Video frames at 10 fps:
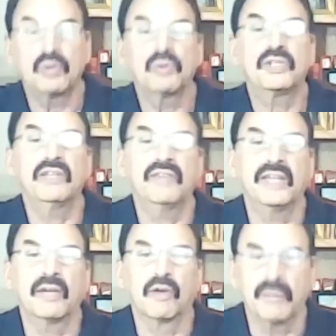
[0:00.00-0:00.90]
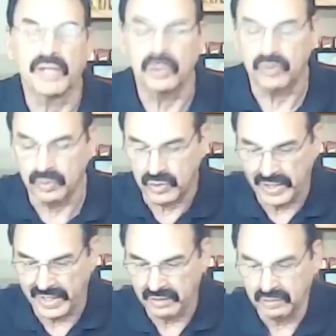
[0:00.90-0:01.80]
we have an email address which
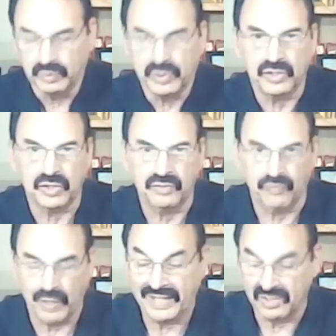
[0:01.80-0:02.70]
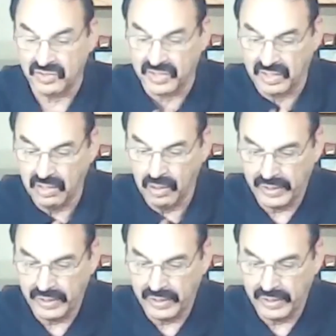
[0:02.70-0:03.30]
will appear at the end here.